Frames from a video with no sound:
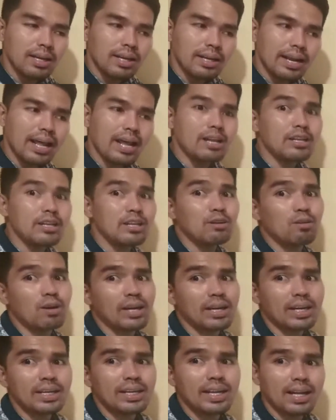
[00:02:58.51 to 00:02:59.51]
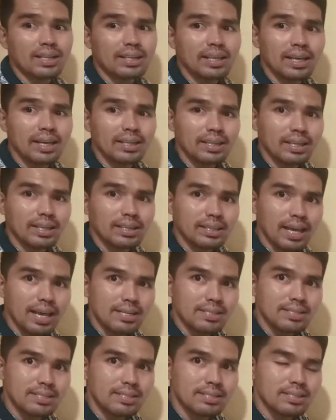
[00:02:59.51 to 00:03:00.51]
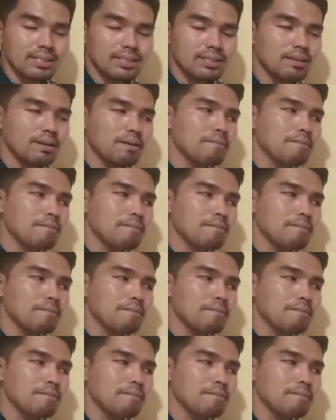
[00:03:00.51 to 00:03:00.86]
then you are conducting a t-test.